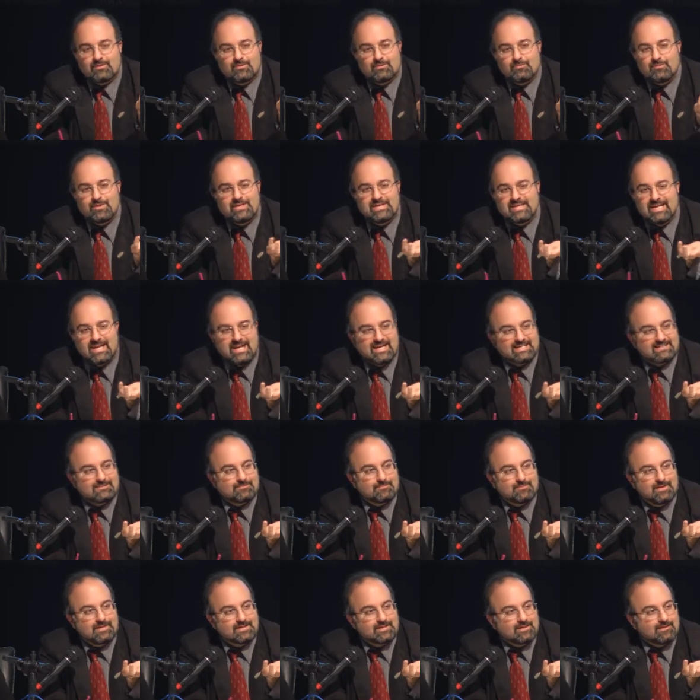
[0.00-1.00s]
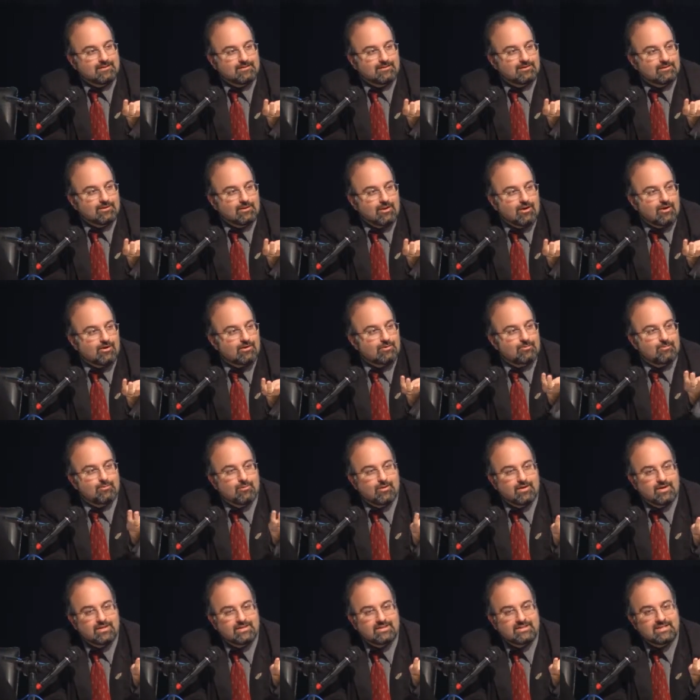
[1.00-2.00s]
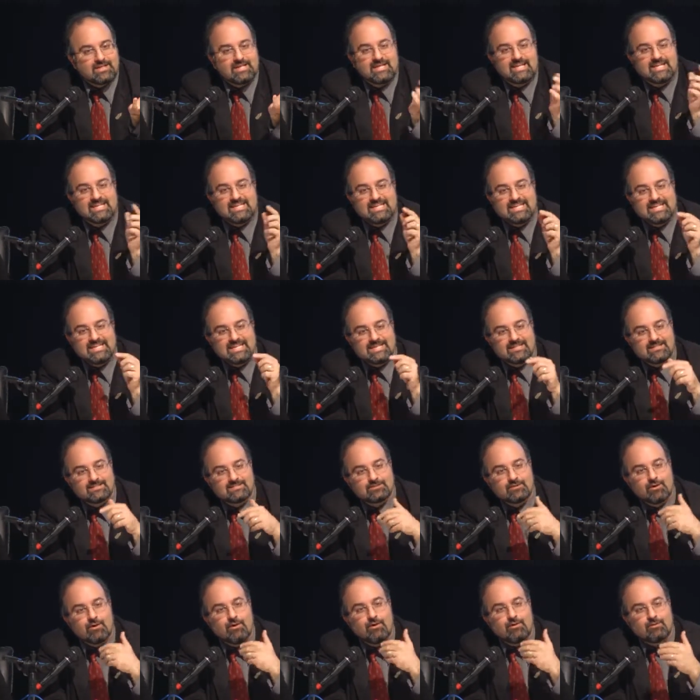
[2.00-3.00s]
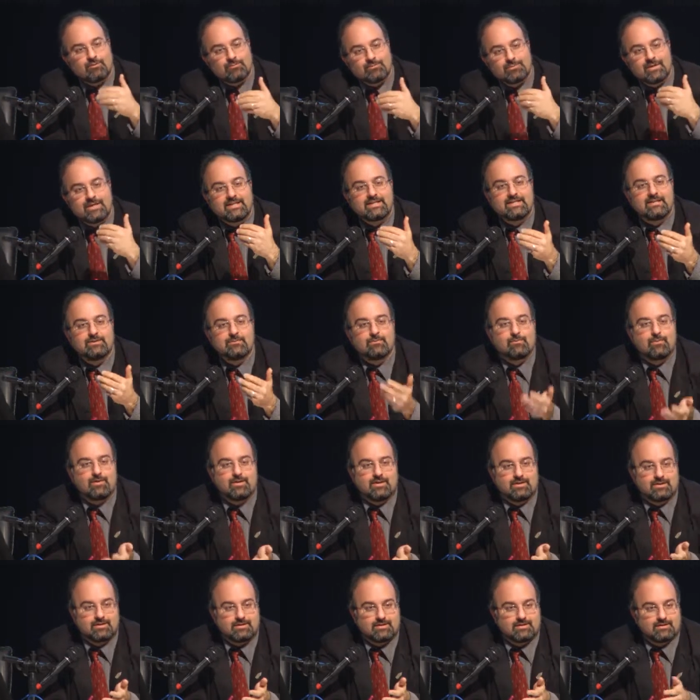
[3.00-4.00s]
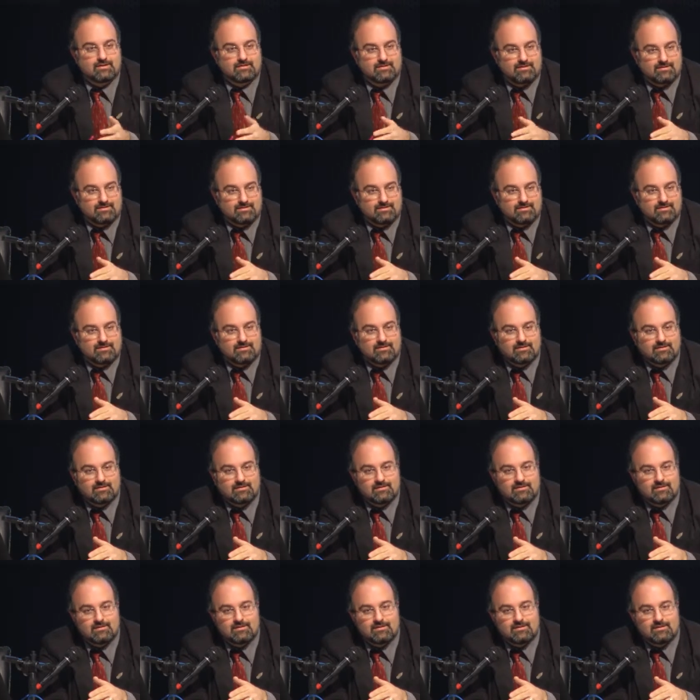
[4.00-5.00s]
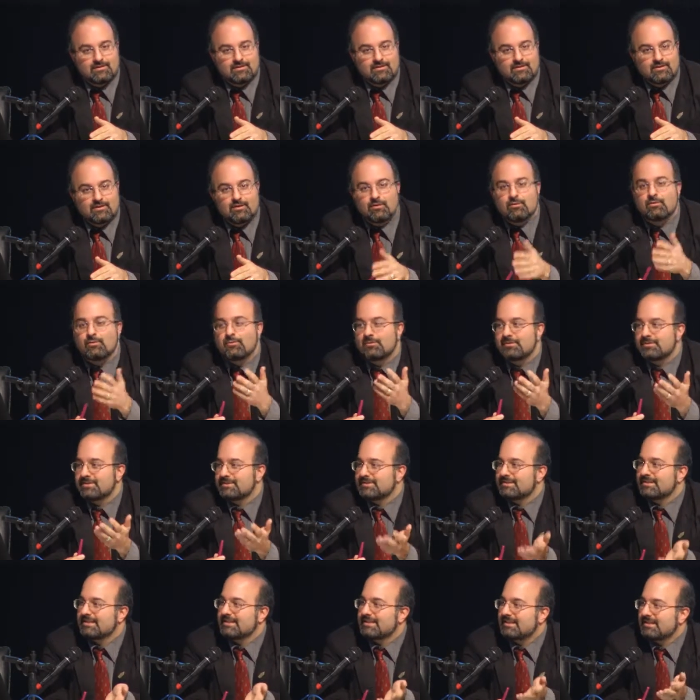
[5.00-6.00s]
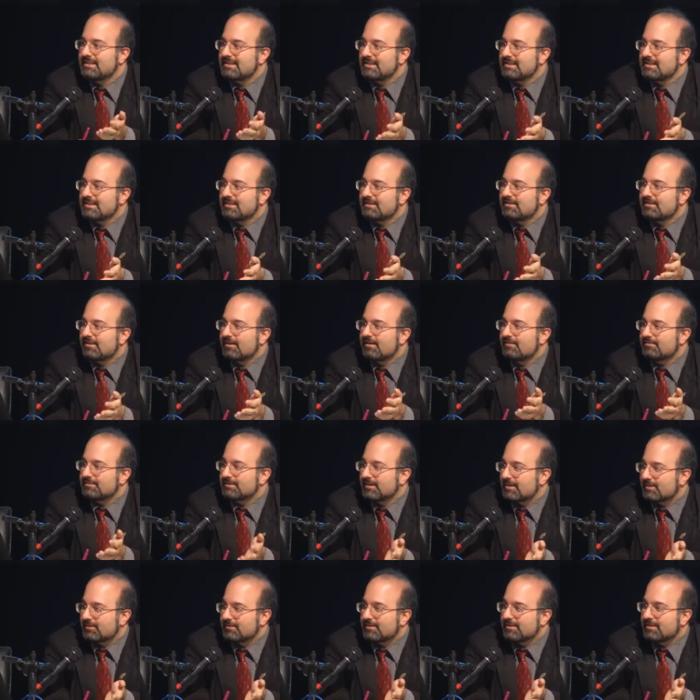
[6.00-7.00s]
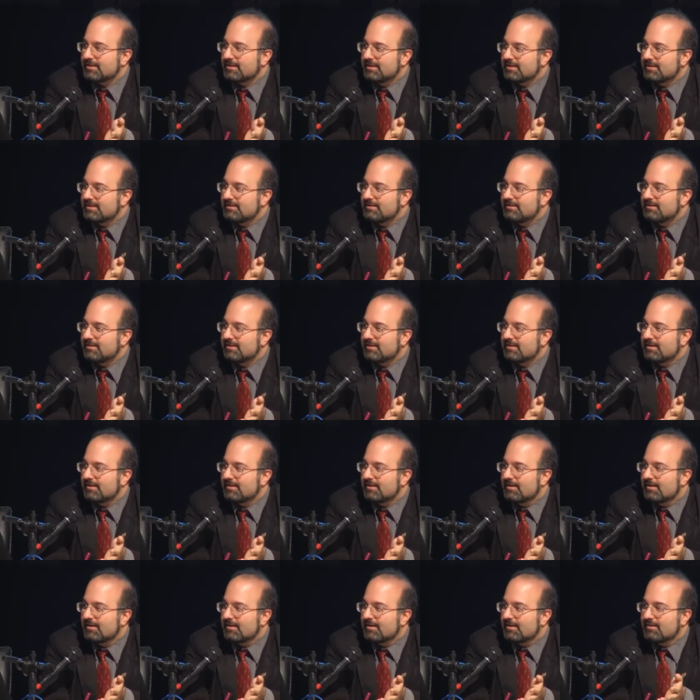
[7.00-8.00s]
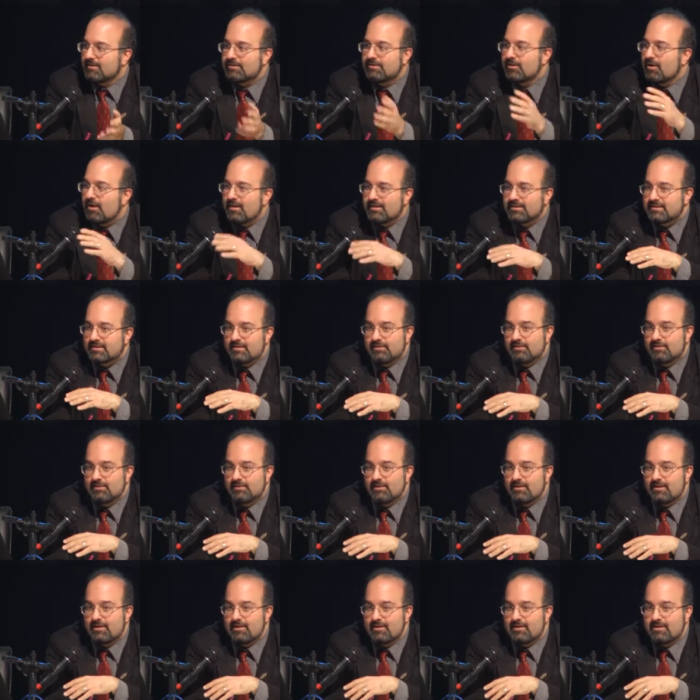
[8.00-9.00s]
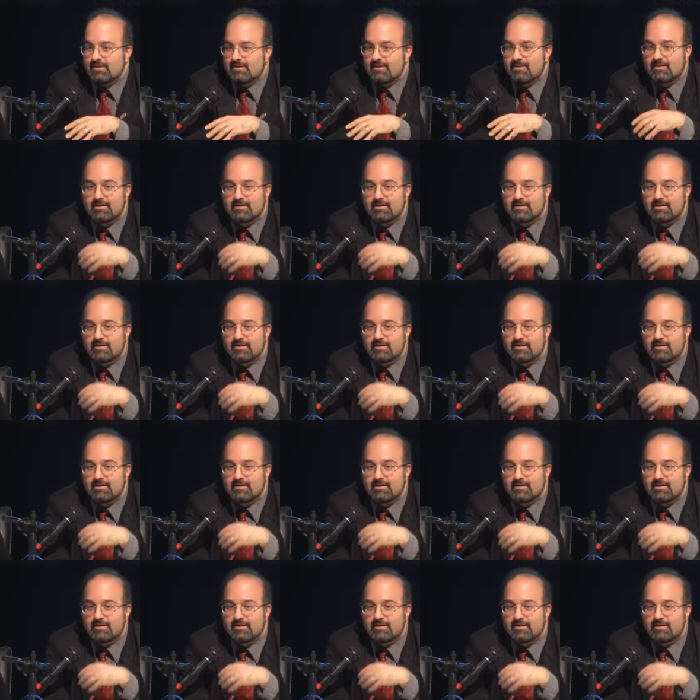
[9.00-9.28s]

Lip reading: We can't make Allah one. He is already one. Who is in need of tawheed? Not Allah,